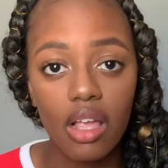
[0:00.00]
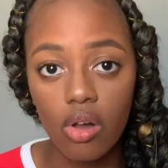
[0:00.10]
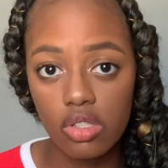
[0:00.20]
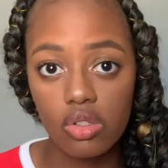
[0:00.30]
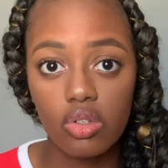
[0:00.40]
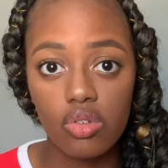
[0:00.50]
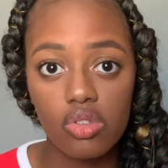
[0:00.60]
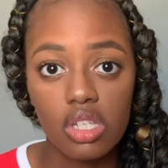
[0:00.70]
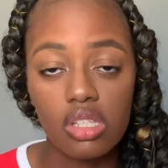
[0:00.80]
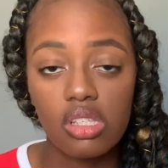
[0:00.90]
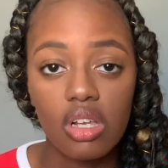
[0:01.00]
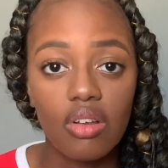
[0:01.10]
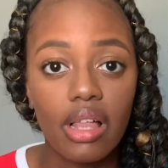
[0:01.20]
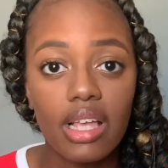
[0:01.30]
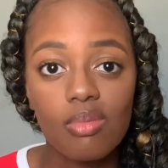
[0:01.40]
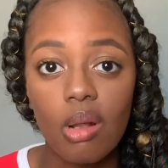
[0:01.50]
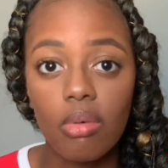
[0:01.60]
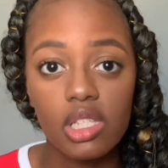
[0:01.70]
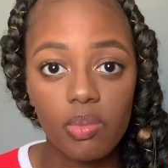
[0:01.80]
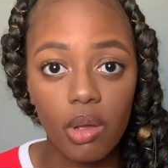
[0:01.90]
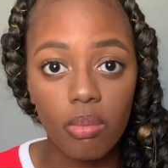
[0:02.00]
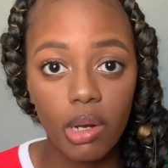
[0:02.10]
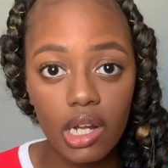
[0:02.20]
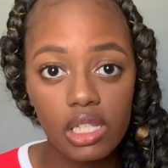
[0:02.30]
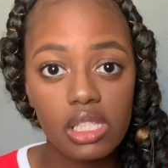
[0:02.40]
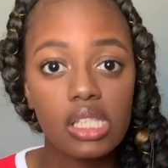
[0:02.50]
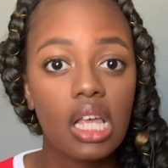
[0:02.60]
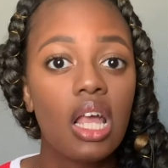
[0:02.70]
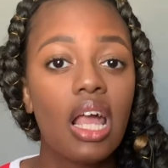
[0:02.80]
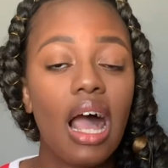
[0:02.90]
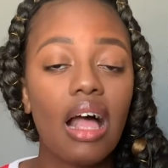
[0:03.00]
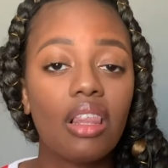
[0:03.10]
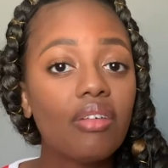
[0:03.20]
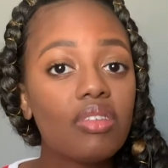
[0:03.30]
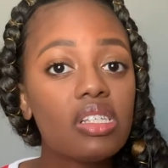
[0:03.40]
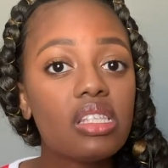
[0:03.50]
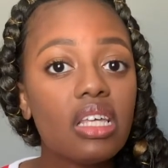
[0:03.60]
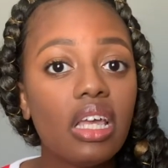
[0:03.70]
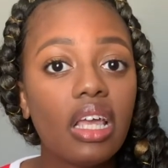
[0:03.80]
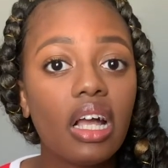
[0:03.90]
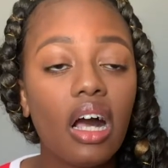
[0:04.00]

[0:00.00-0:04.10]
also use this to sterilize my breast pump parts. I love this thing.